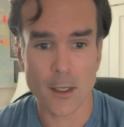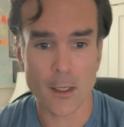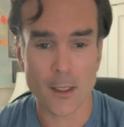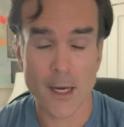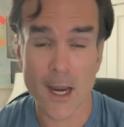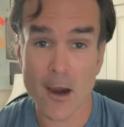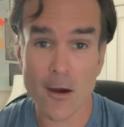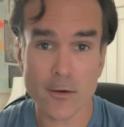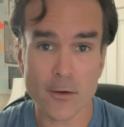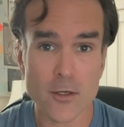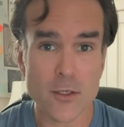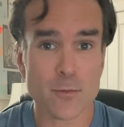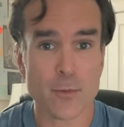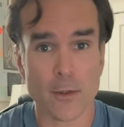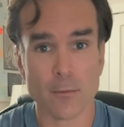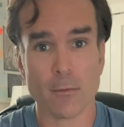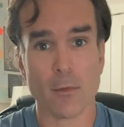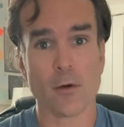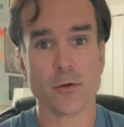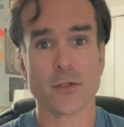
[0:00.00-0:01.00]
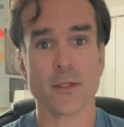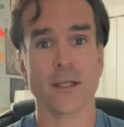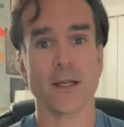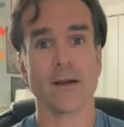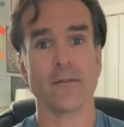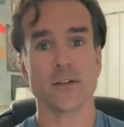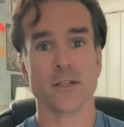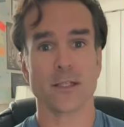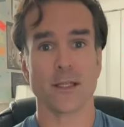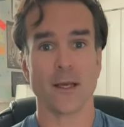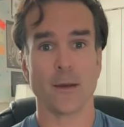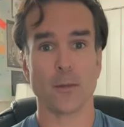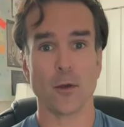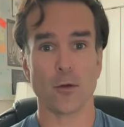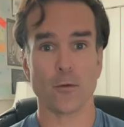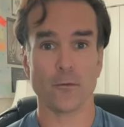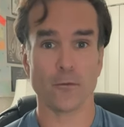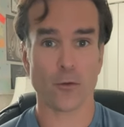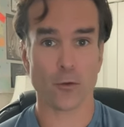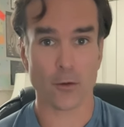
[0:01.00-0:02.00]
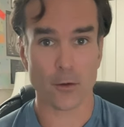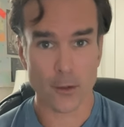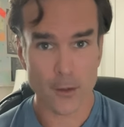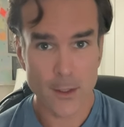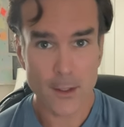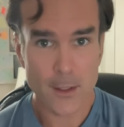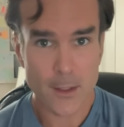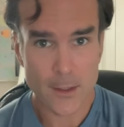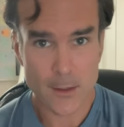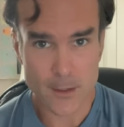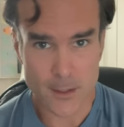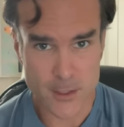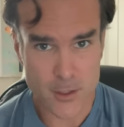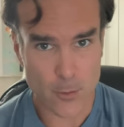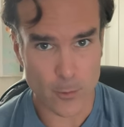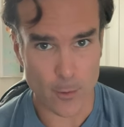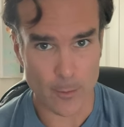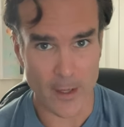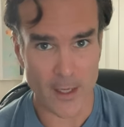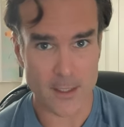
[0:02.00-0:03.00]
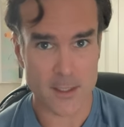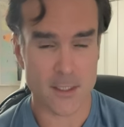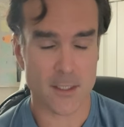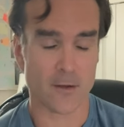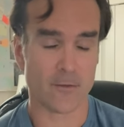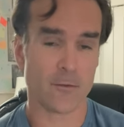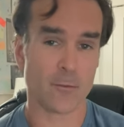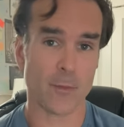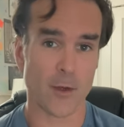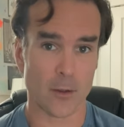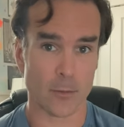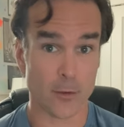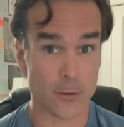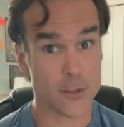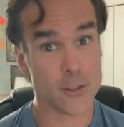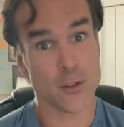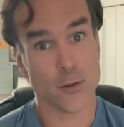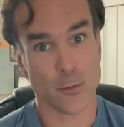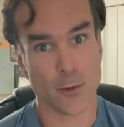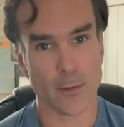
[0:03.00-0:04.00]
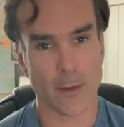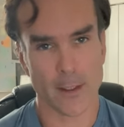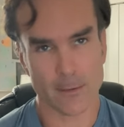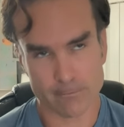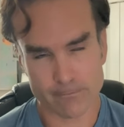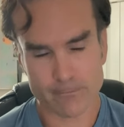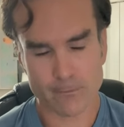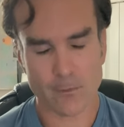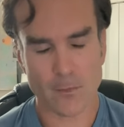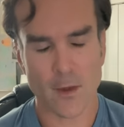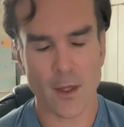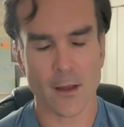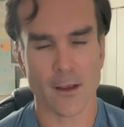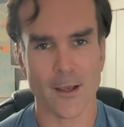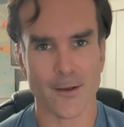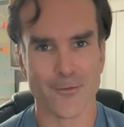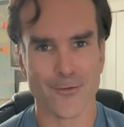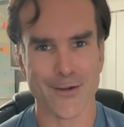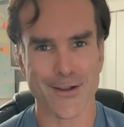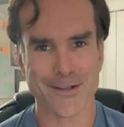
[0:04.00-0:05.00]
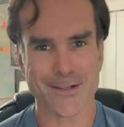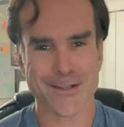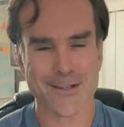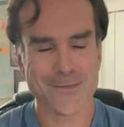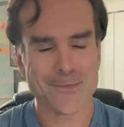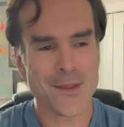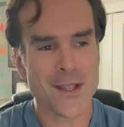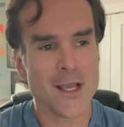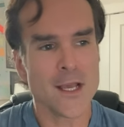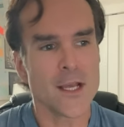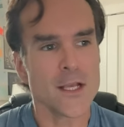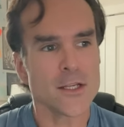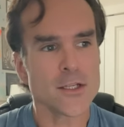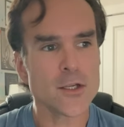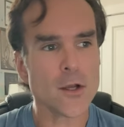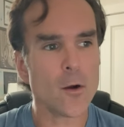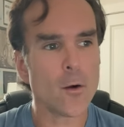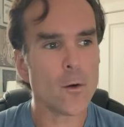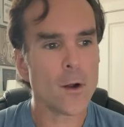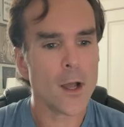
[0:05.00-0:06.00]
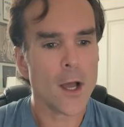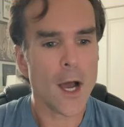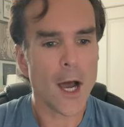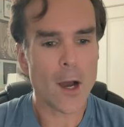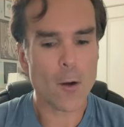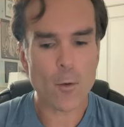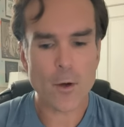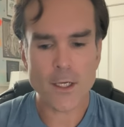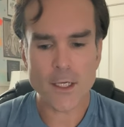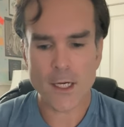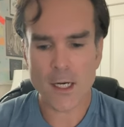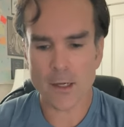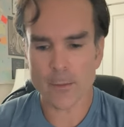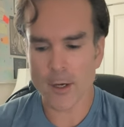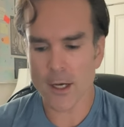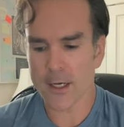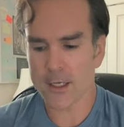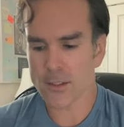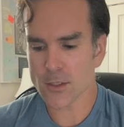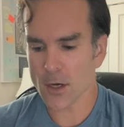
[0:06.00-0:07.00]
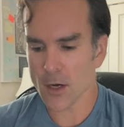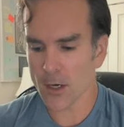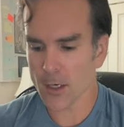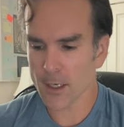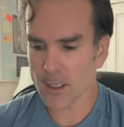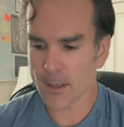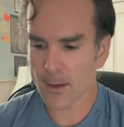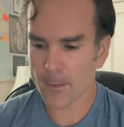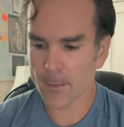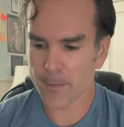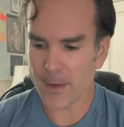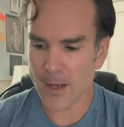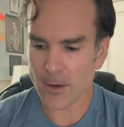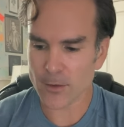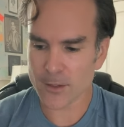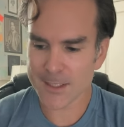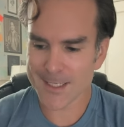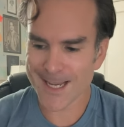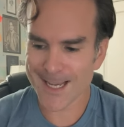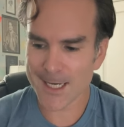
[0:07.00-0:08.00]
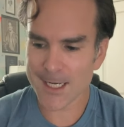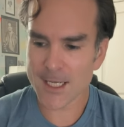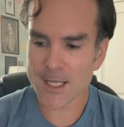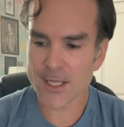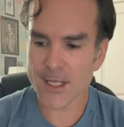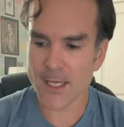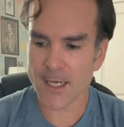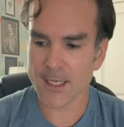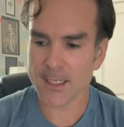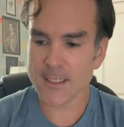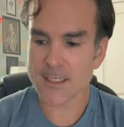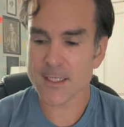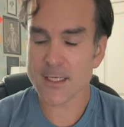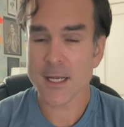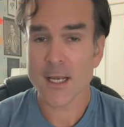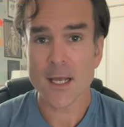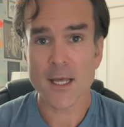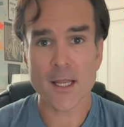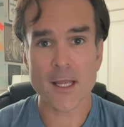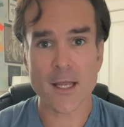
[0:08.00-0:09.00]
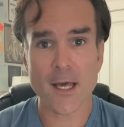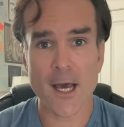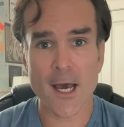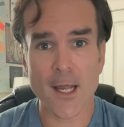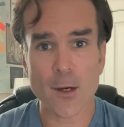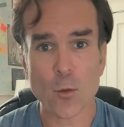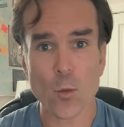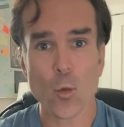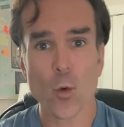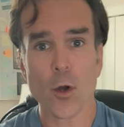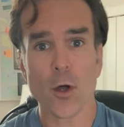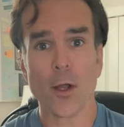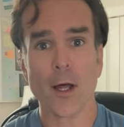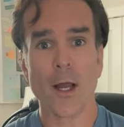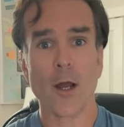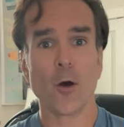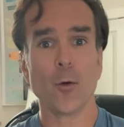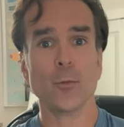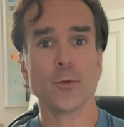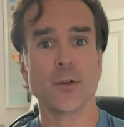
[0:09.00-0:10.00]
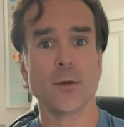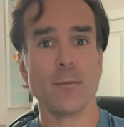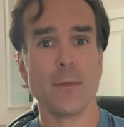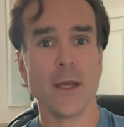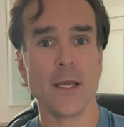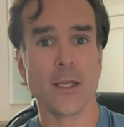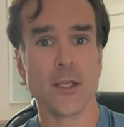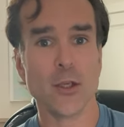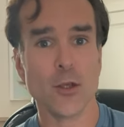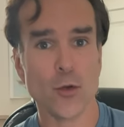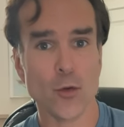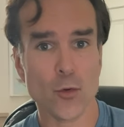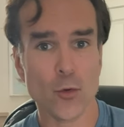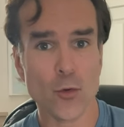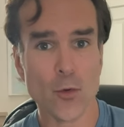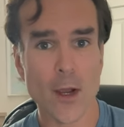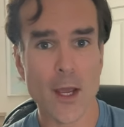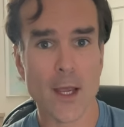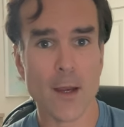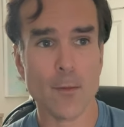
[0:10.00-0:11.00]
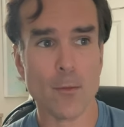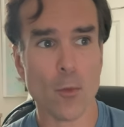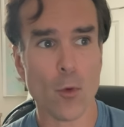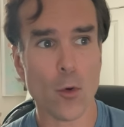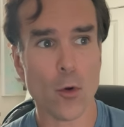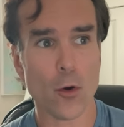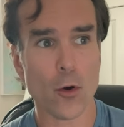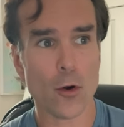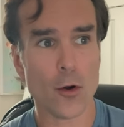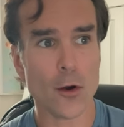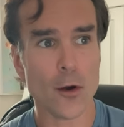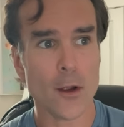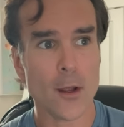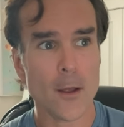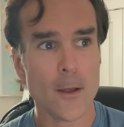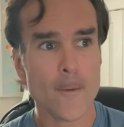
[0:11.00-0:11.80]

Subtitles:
characters, but mostly obviously I'm known for the Superman stuff, Melbourne Superman. It fits. So I wanted to come on and talk about 10 things that will help to make you a more,